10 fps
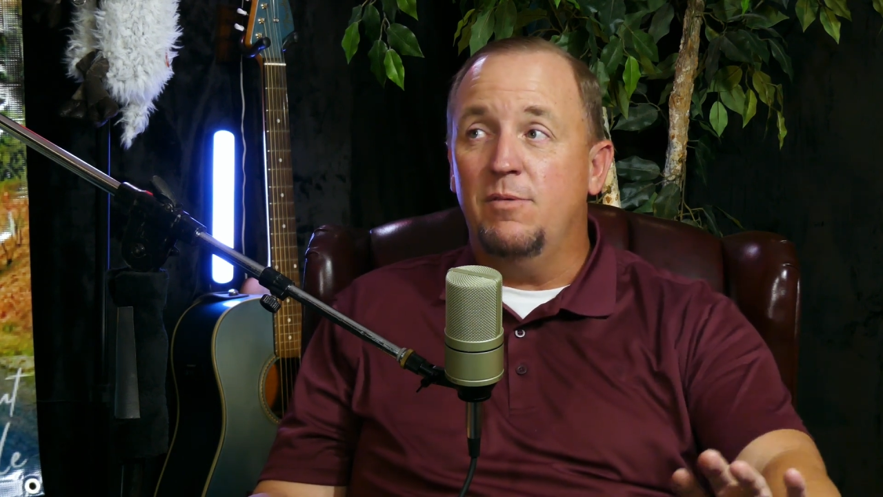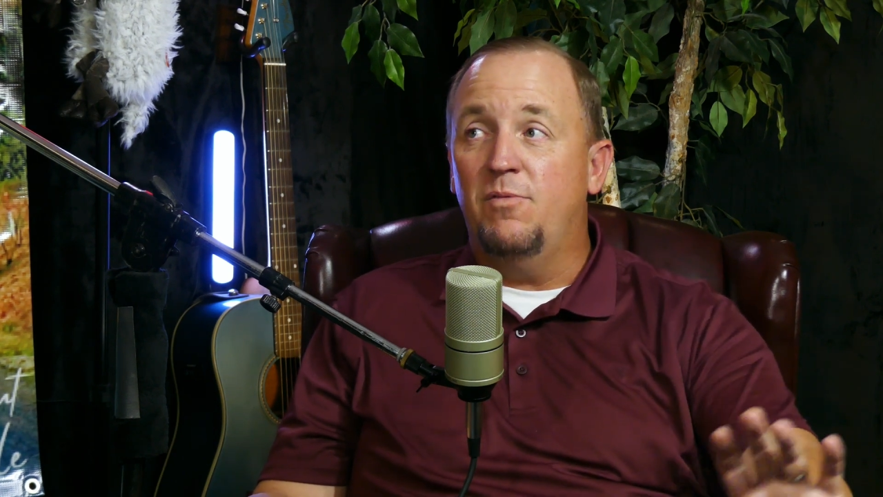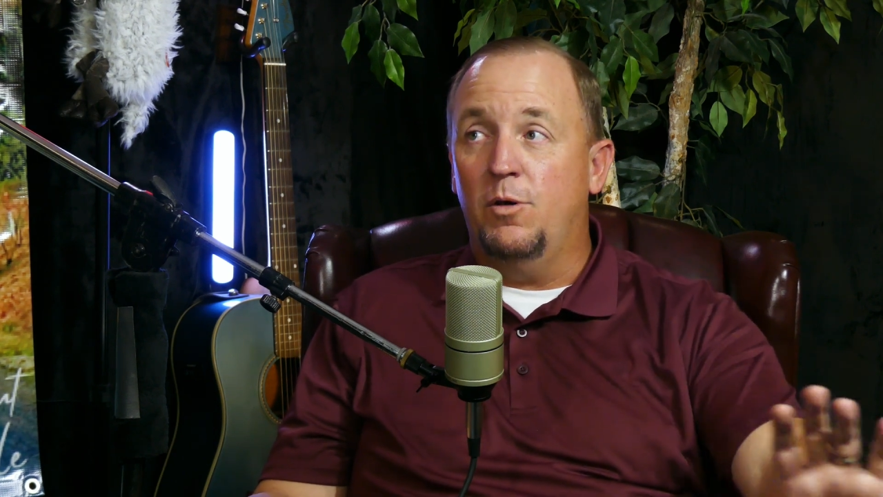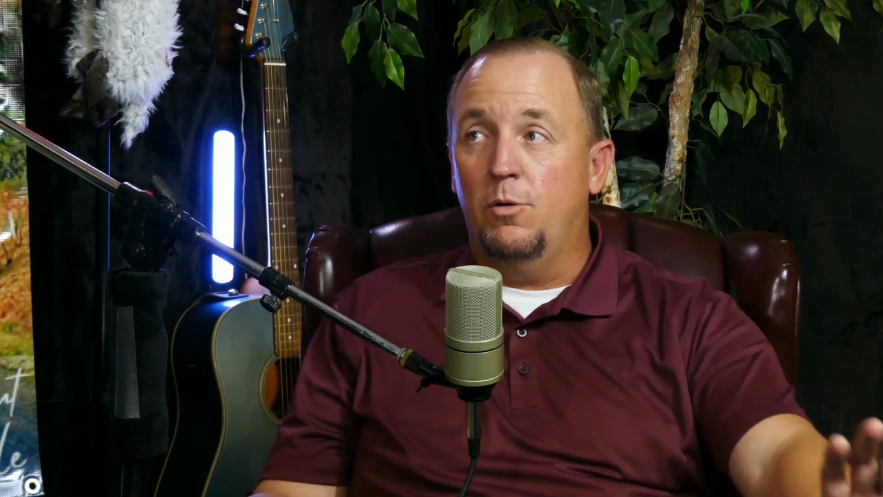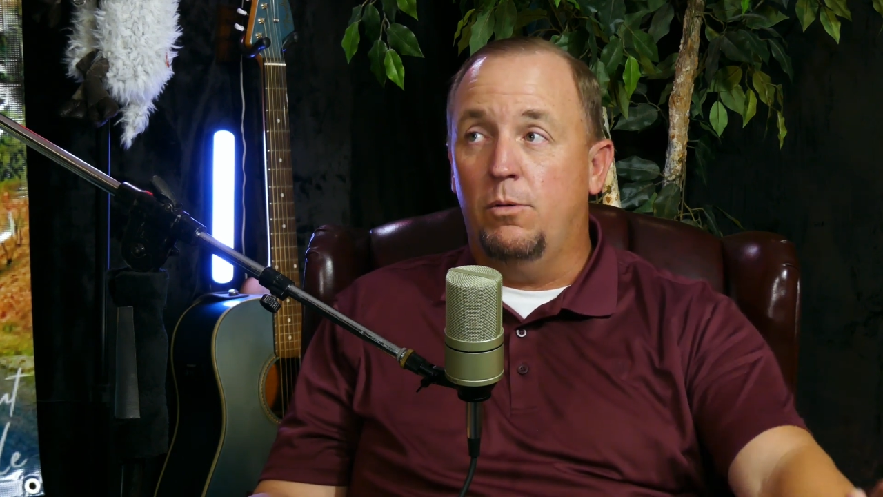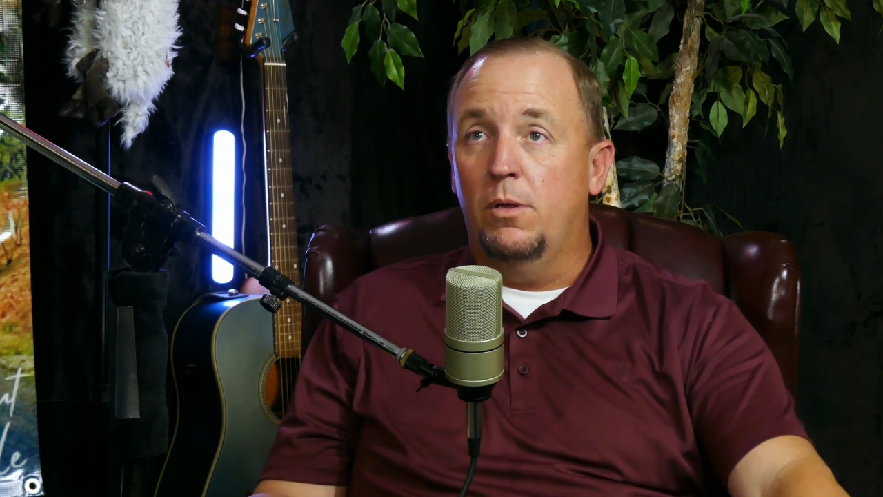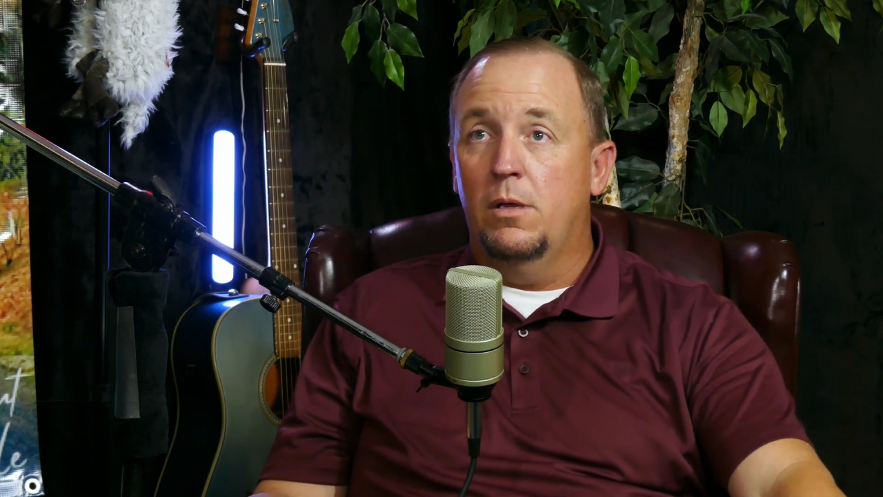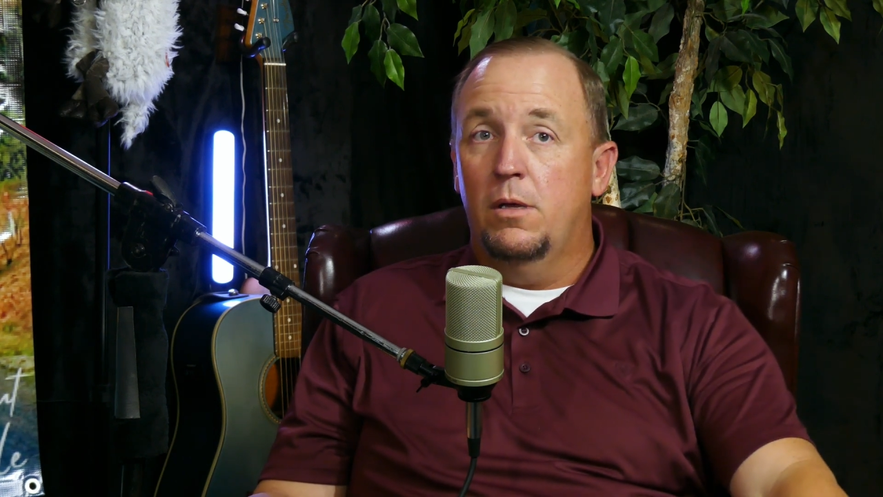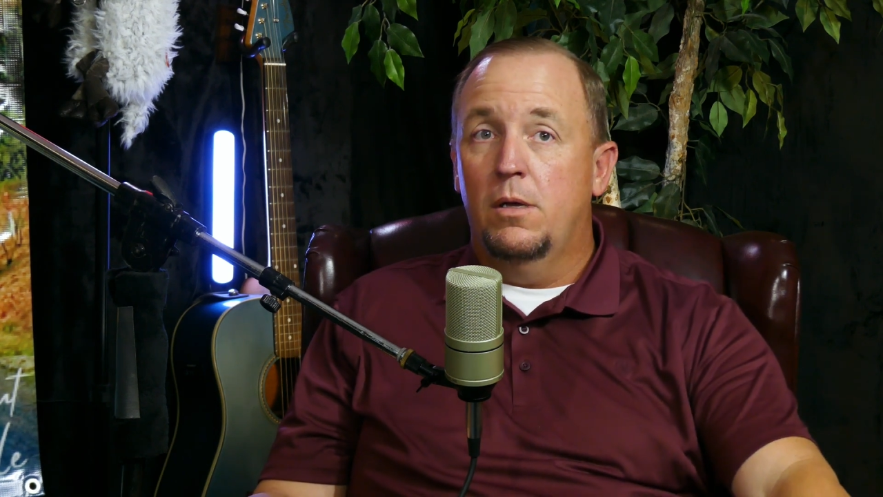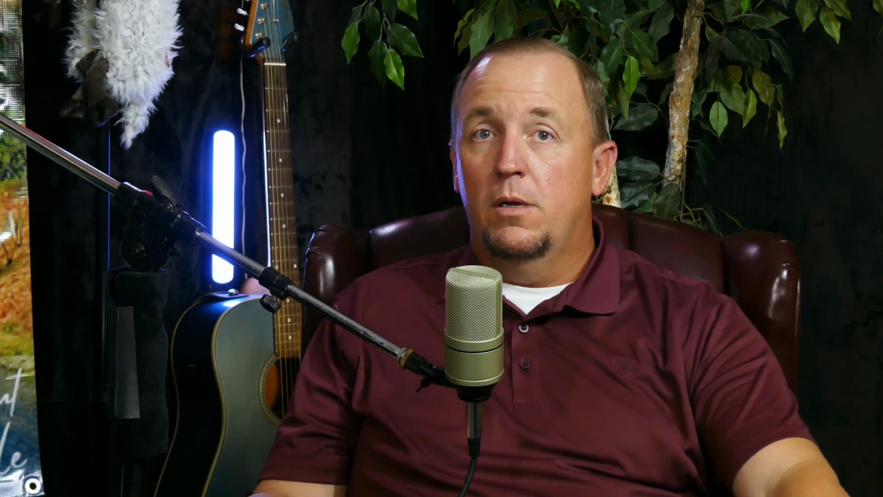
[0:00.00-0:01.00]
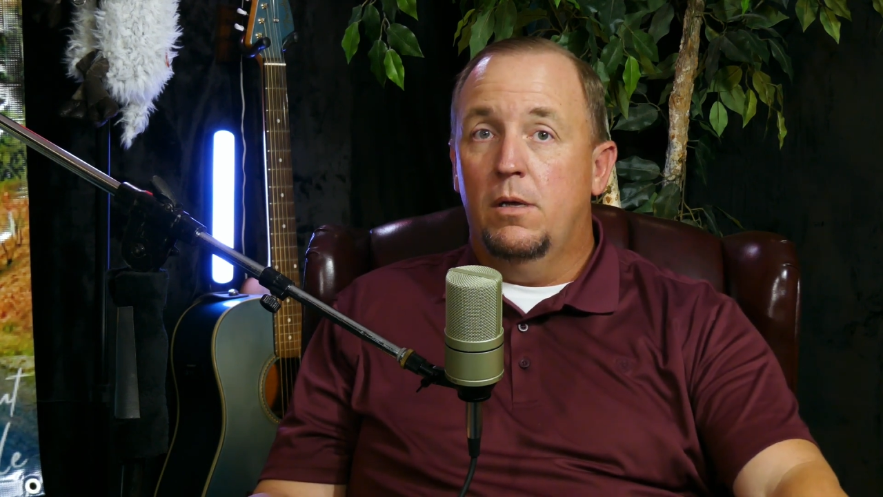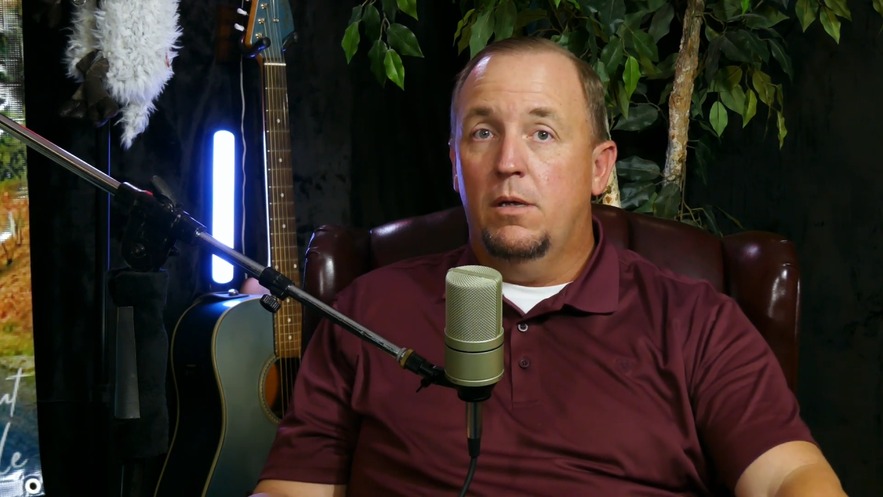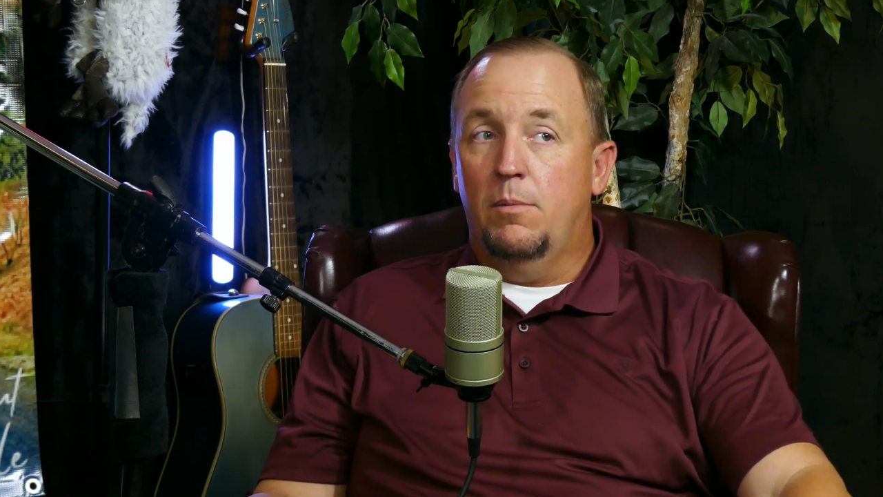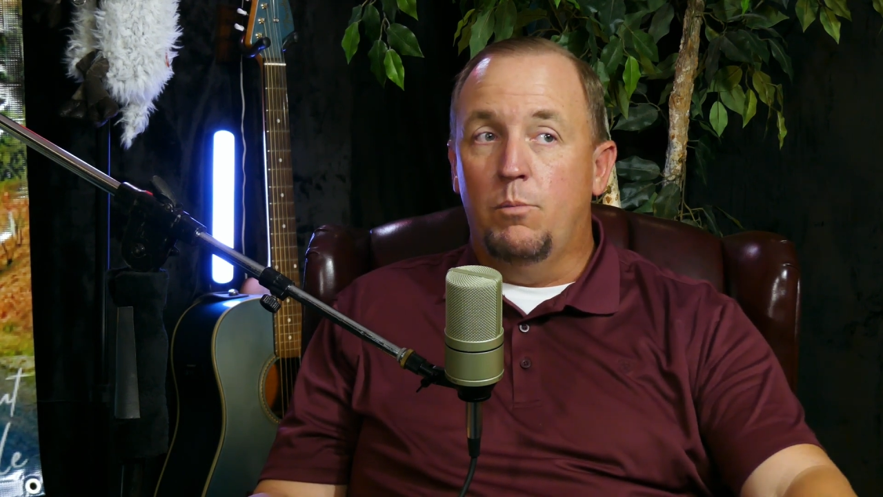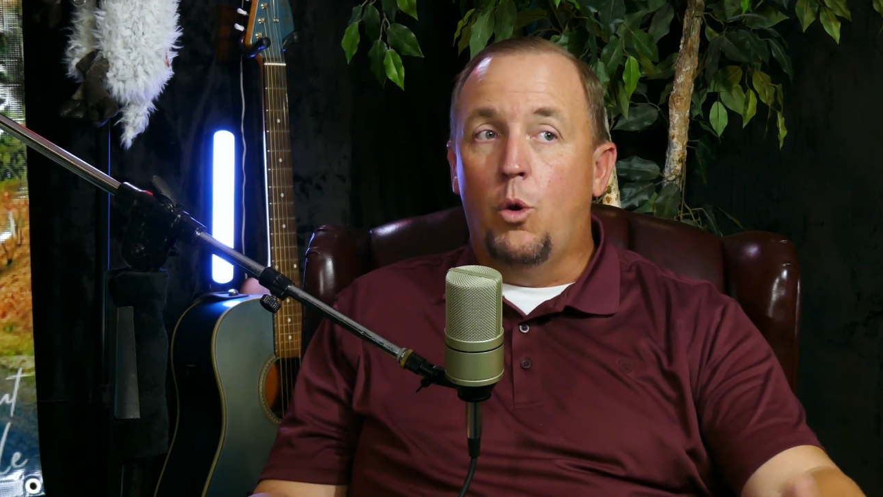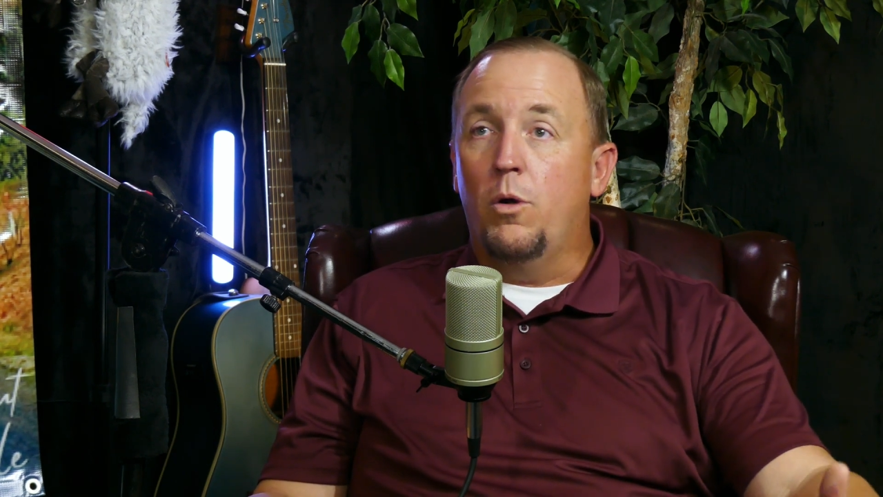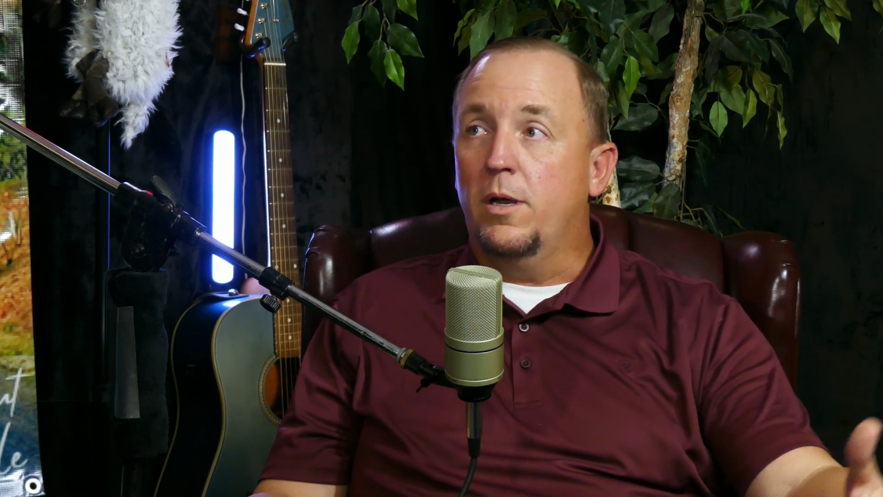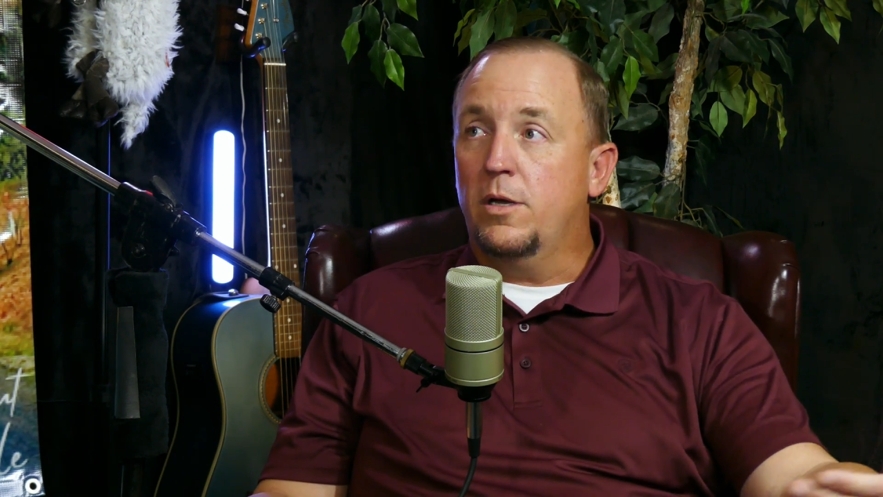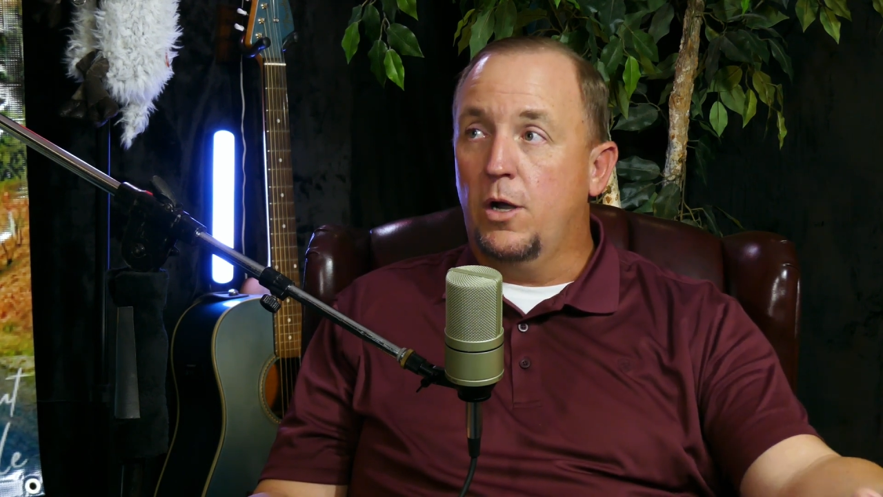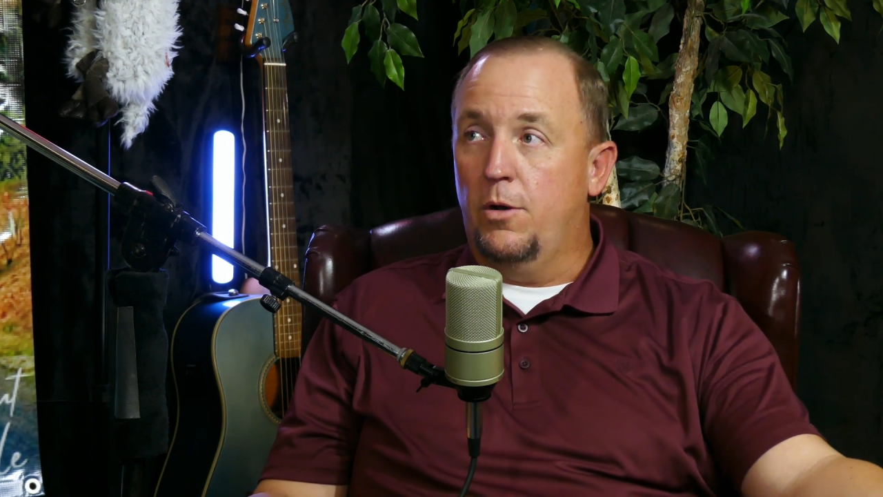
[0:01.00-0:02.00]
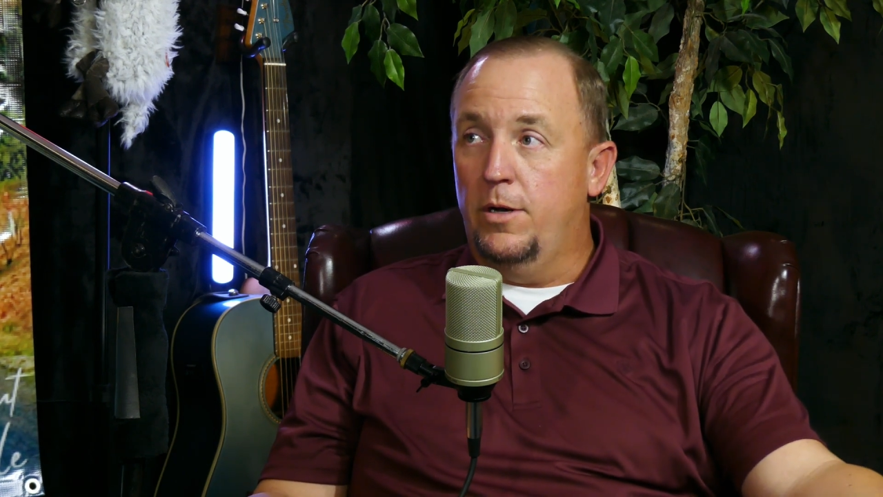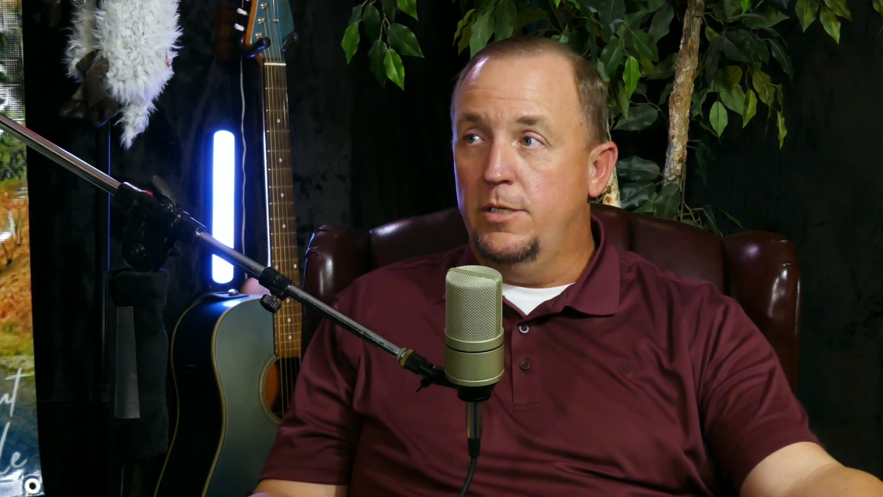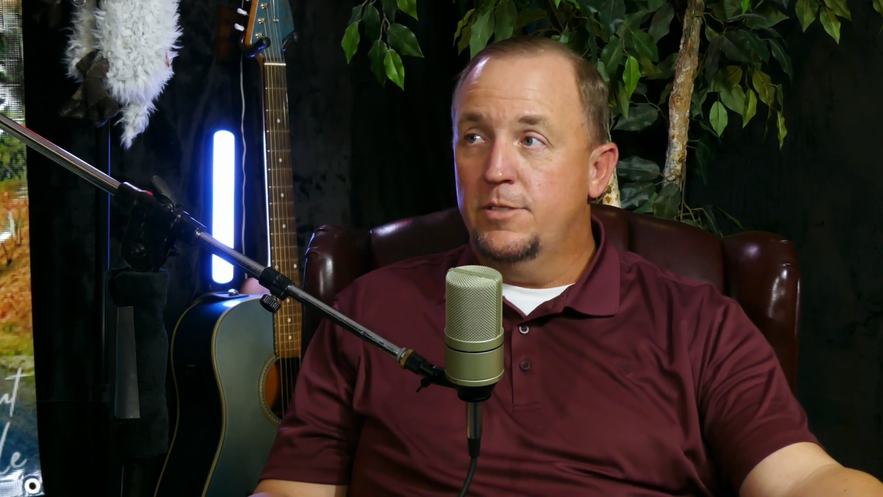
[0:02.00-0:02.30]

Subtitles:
feel more encouraged,